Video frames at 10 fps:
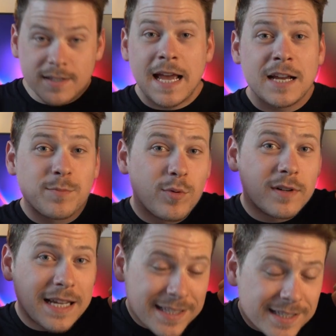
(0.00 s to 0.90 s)
The
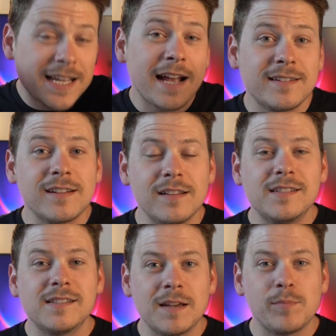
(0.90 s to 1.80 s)
dashboard is technically
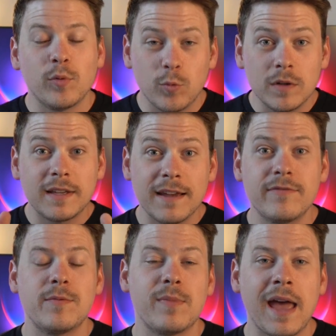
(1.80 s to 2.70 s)
simple, we'll
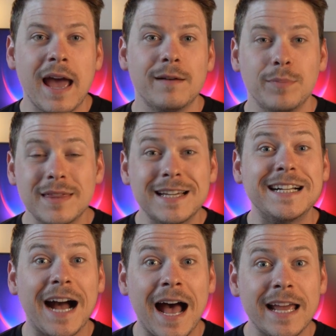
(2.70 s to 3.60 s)
give them that, but the
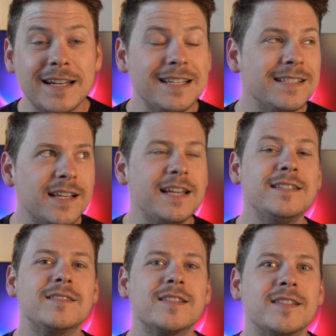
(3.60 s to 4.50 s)
guide is
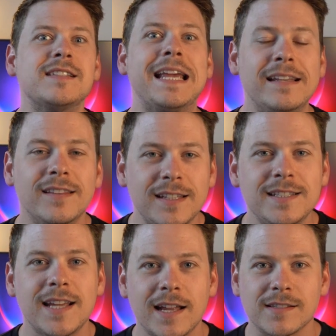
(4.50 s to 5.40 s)
insanely
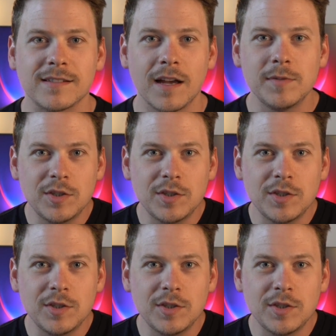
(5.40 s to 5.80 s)
dense. But